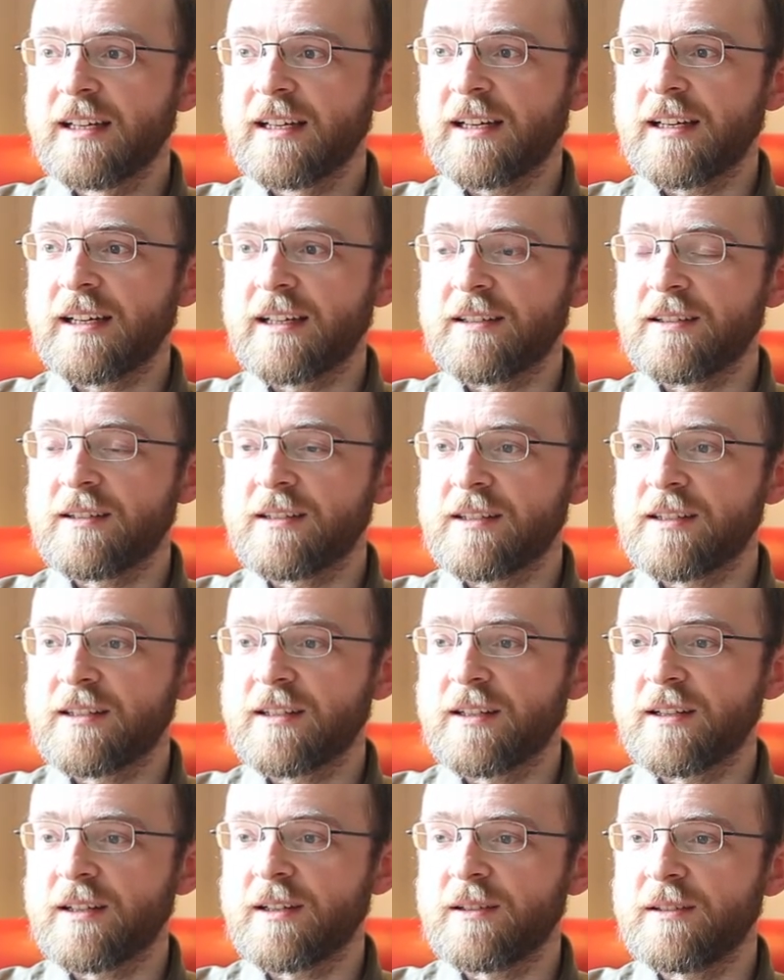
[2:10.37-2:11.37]
and
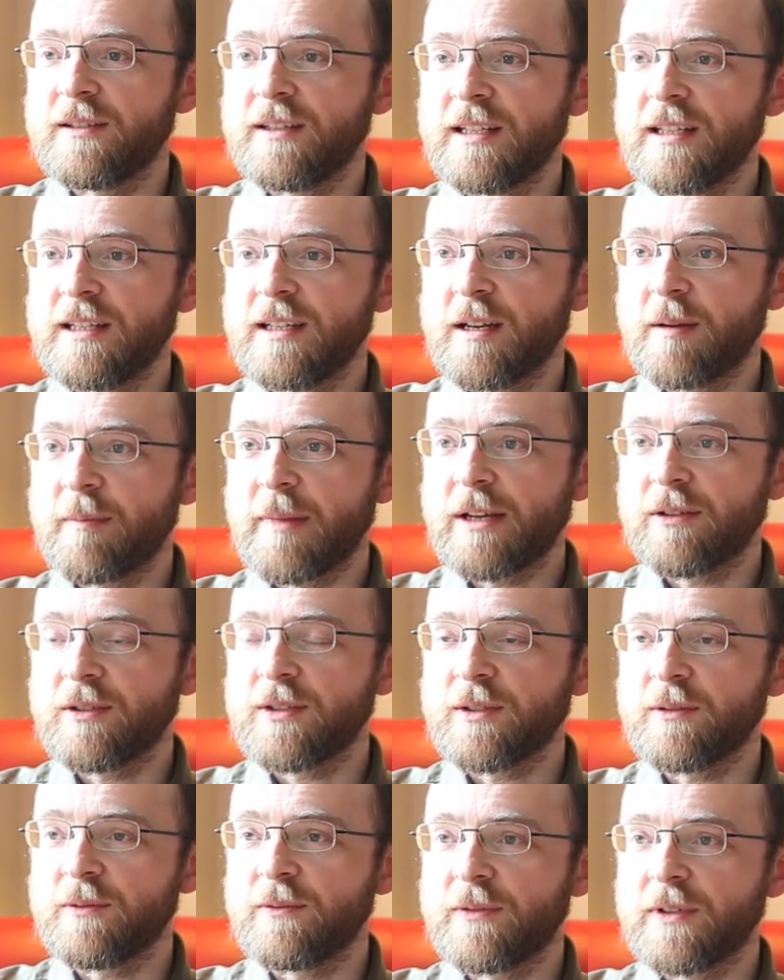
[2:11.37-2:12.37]
the
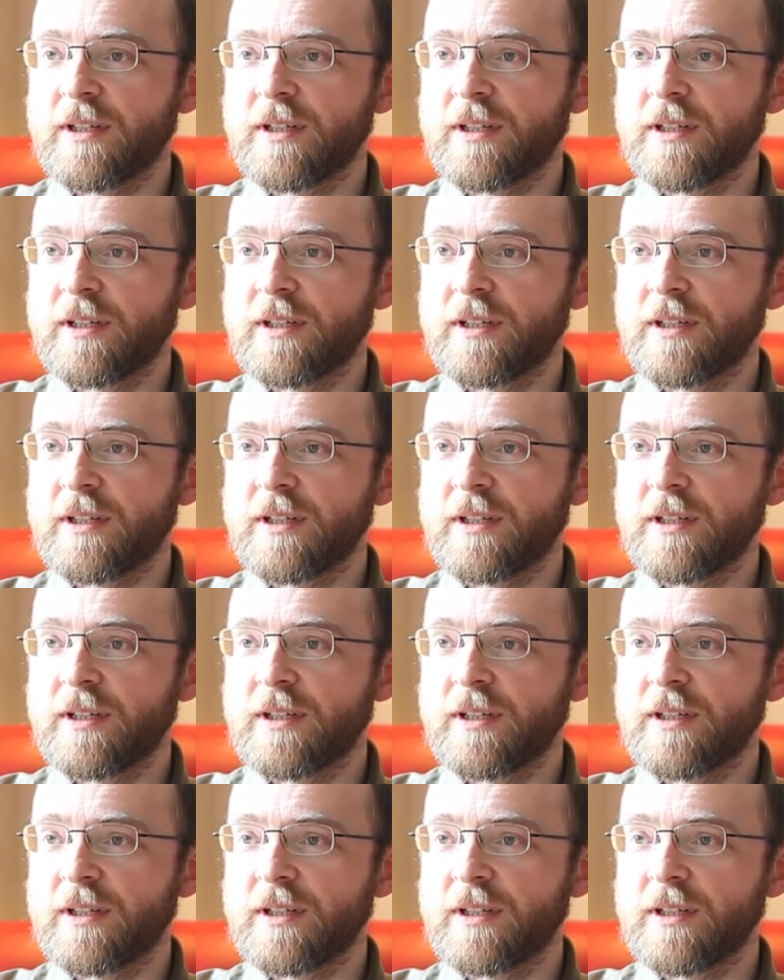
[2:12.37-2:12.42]
amount of